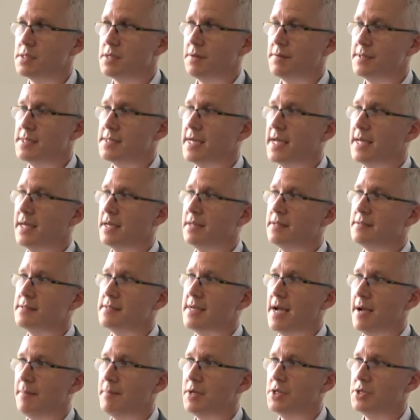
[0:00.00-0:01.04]
So he's taken
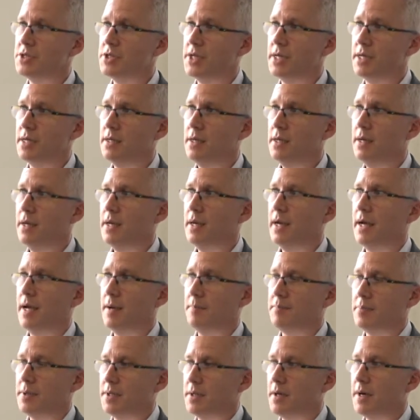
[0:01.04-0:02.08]
damaging
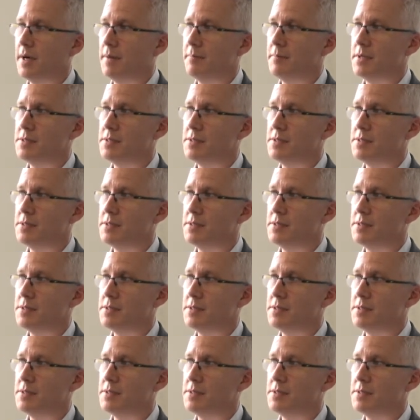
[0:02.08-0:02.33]
and benign